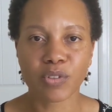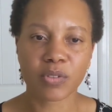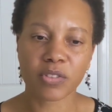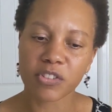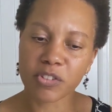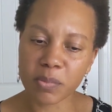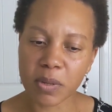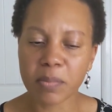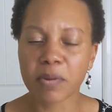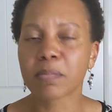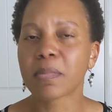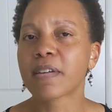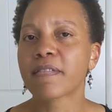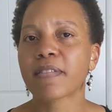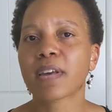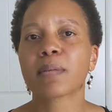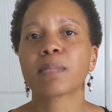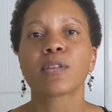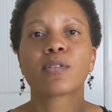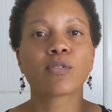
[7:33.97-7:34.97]
you know, there's people in my
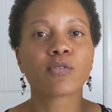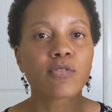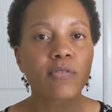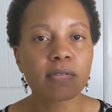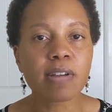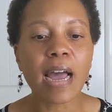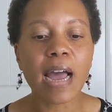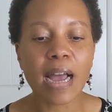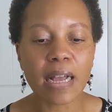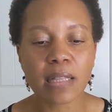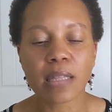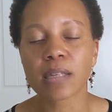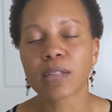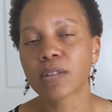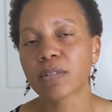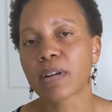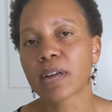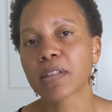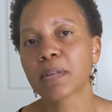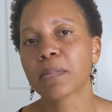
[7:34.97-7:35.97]
family who've had
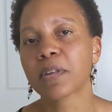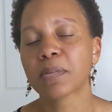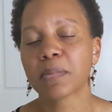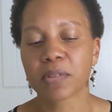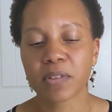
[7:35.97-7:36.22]
hysterectomies,